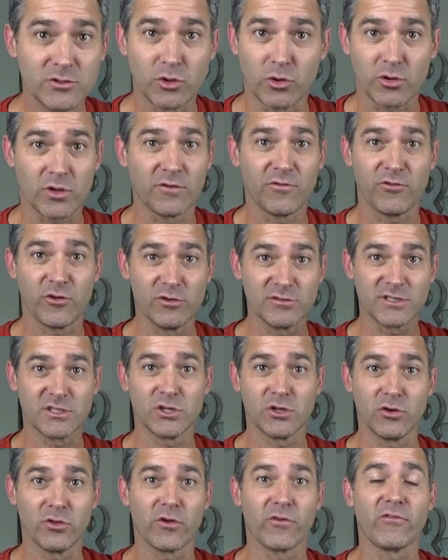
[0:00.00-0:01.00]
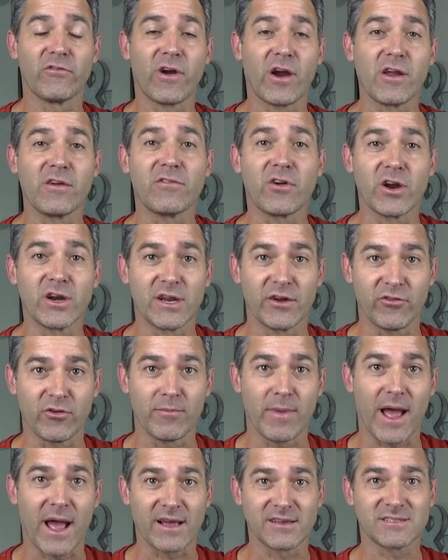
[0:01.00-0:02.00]
Don't confuse the two, they're very, very
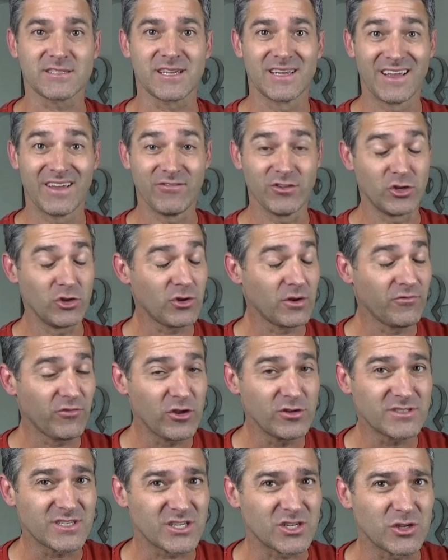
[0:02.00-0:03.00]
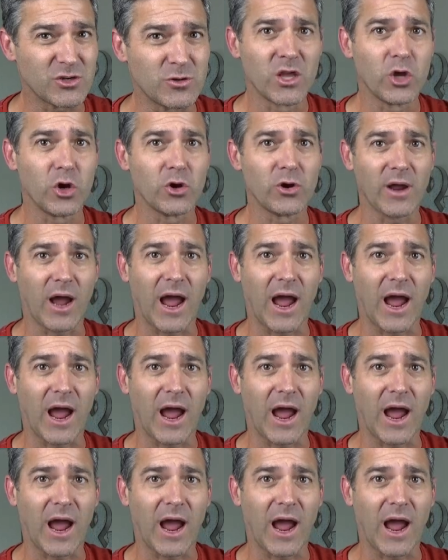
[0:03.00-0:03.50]
different masks. If you do confuse the two, you're